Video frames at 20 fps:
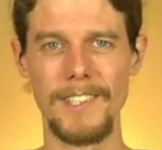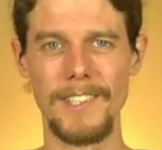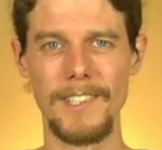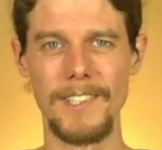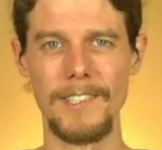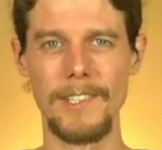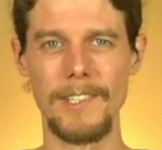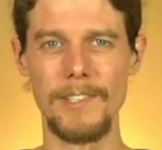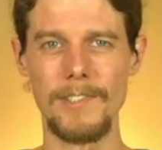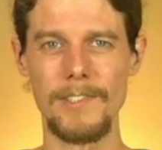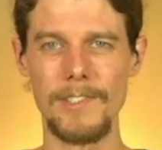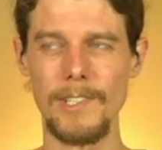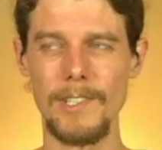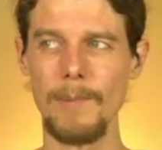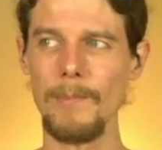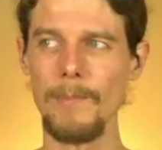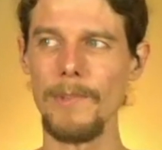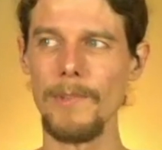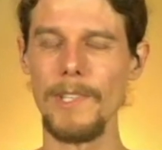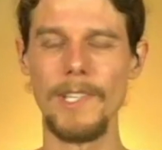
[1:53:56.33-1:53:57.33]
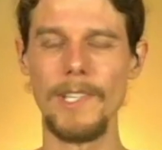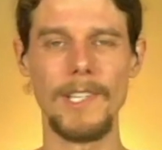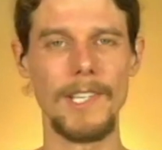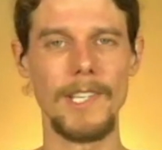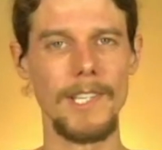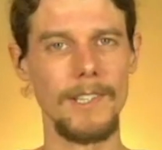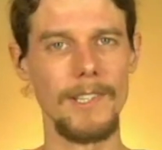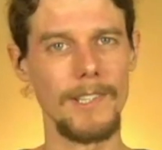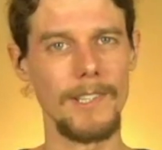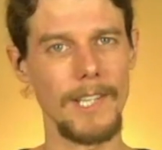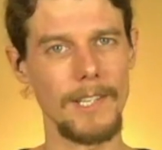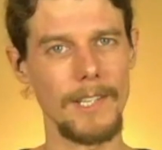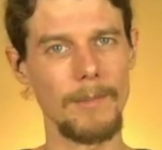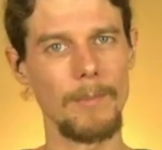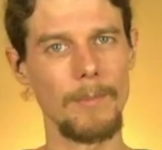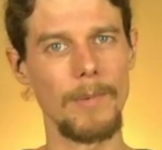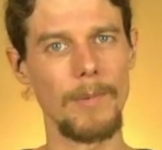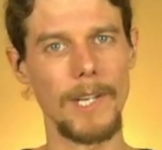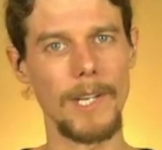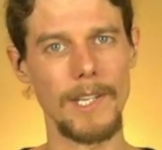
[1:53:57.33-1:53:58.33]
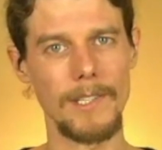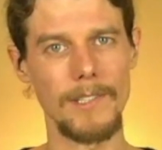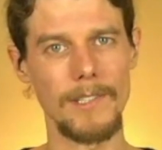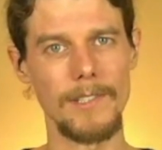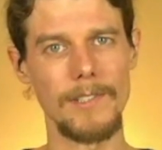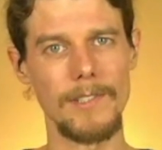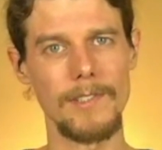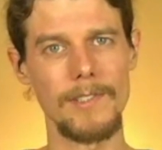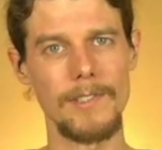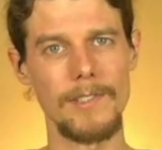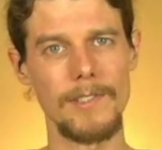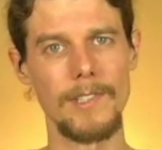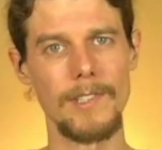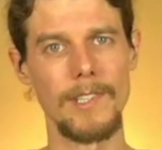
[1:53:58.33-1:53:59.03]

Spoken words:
There's something in that practice,